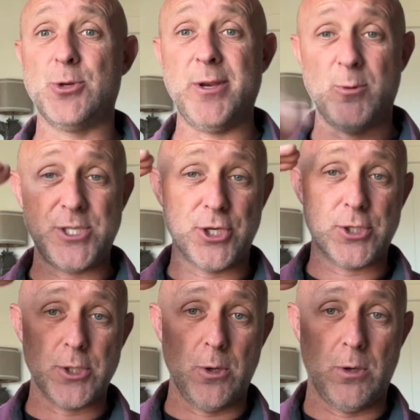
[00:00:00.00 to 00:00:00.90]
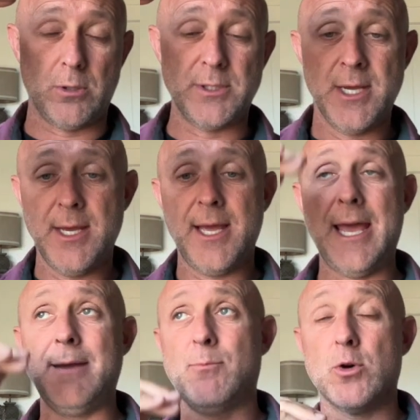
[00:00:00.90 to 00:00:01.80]
doing what you're told
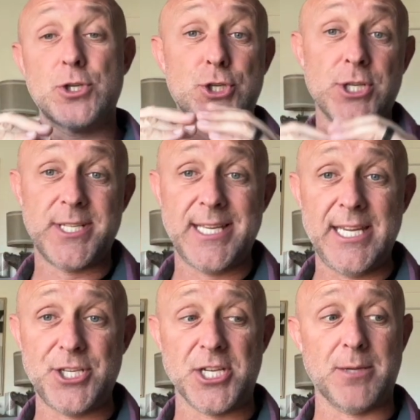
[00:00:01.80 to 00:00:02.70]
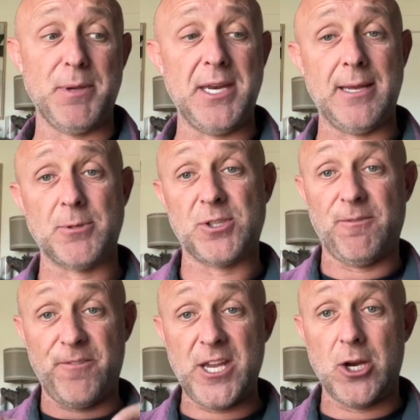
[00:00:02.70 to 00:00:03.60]
and more strategic, being able to
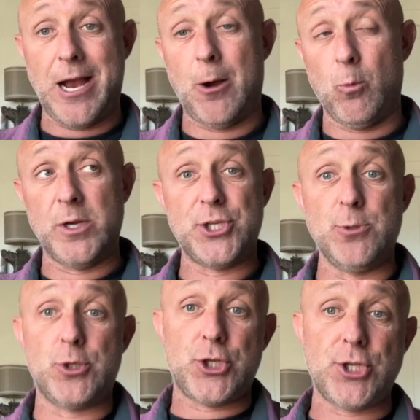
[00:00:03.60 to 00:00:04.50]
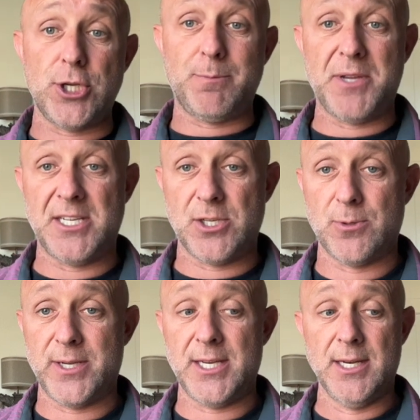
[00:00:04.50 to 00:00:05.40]
figure out what you should be
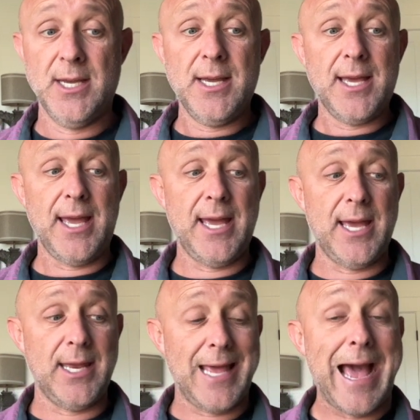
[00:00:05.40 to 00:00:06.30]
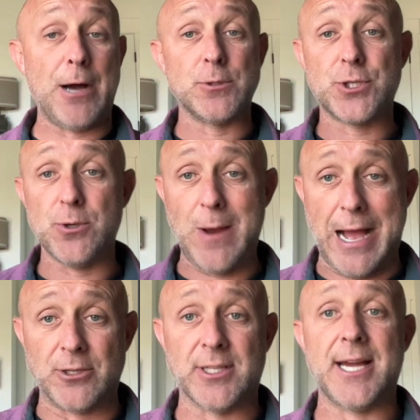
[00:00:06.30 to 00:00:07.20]
doing and how to
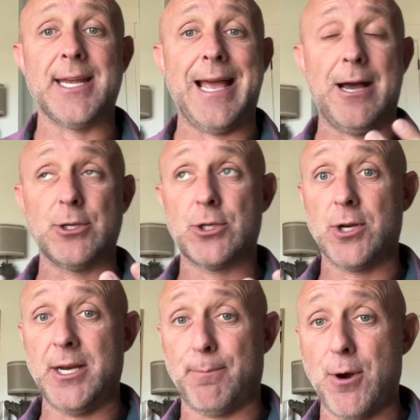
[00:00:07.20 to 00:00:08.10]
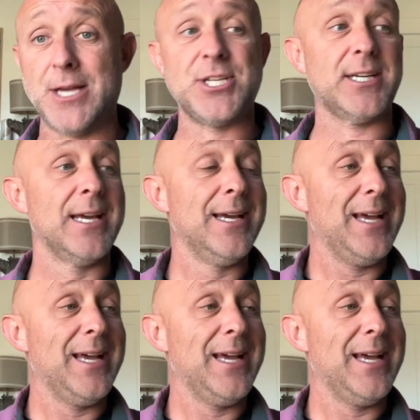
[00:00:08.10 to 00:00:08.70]
outline it, how to create a project,